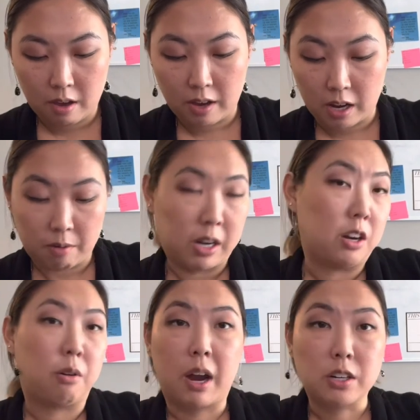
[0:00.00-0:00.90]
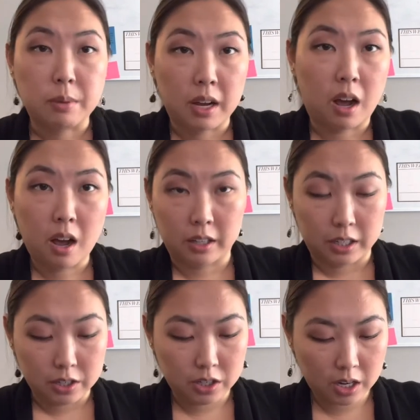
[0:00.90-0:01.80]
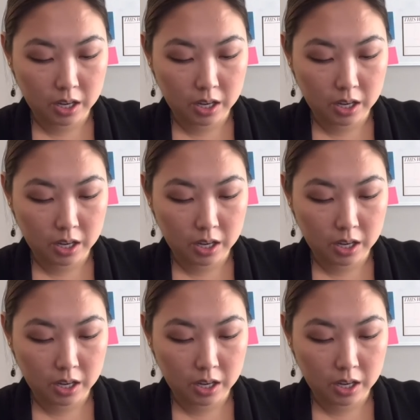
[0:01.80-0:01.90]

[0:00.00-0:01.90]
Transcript: getting ready to graduate college.